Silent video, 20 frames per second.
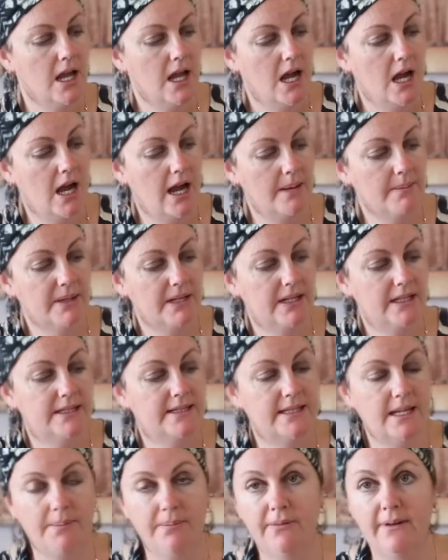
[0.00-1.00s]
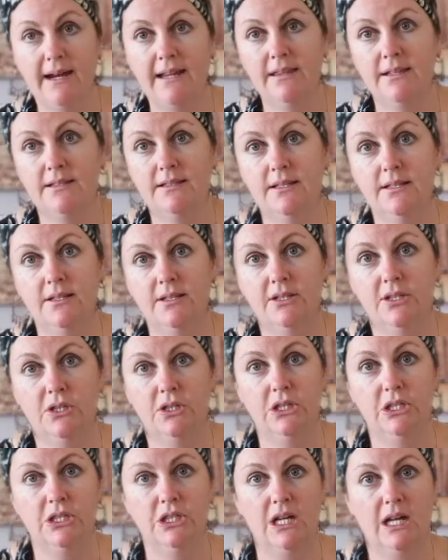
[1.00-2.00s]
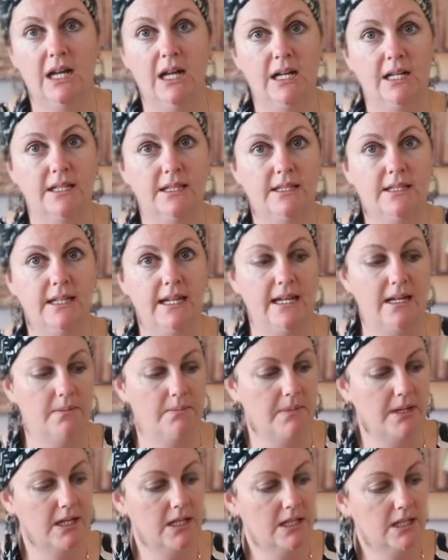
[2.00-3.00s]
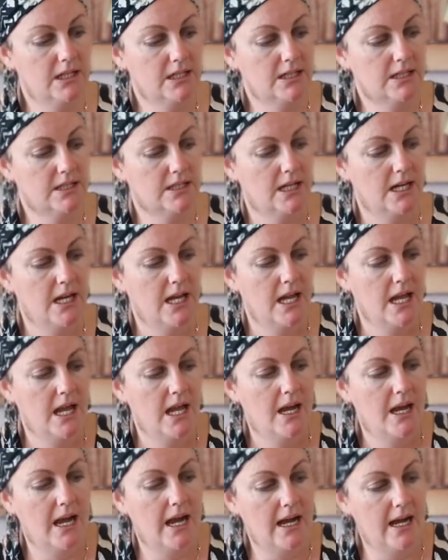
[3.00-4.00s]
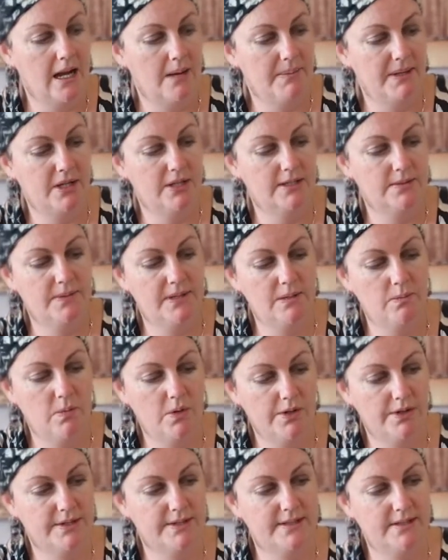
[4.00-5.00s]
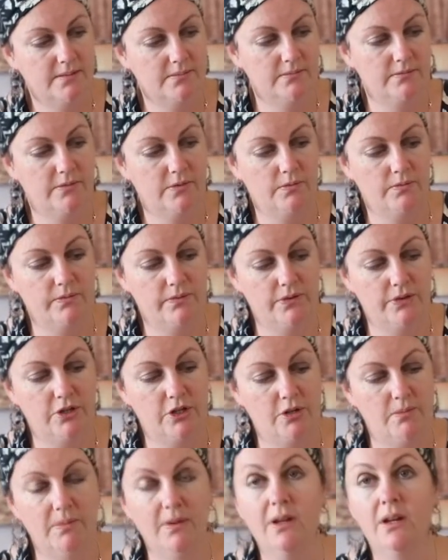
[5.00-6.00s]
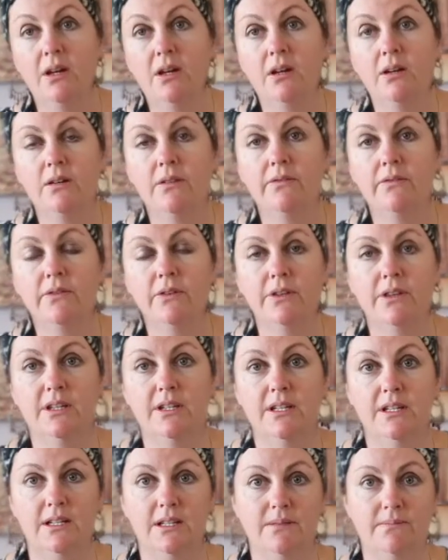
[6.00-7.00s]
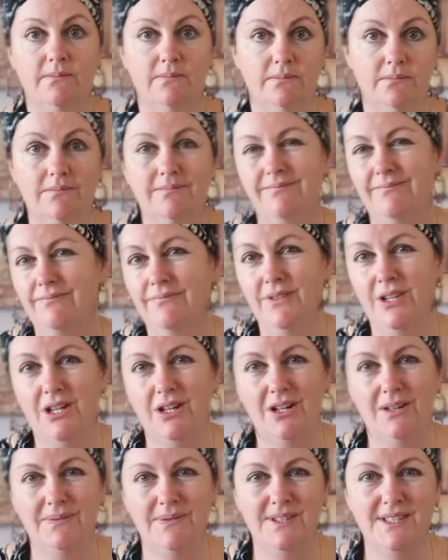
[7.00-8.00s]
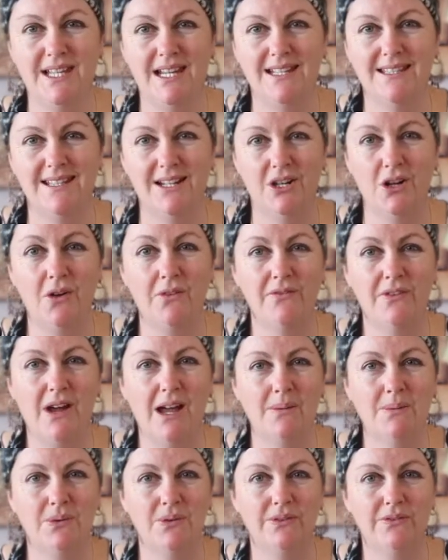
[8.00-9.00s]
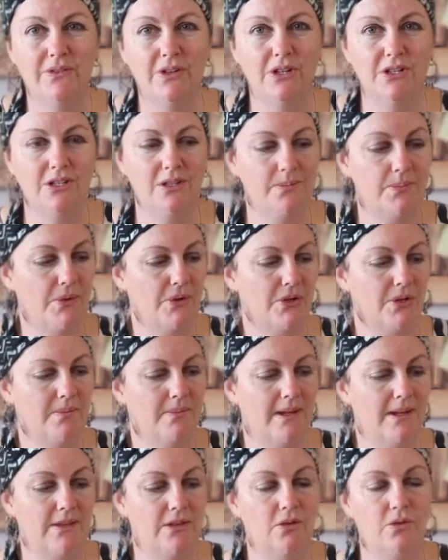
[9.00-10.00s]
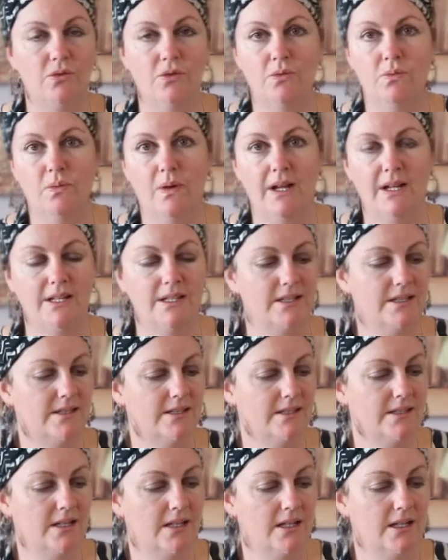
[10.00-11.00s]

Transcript: I'm going to separate this into 2 jars in a minute because we want some room for the, you know, seeds that are not viable to float to the bottom, and the good ones,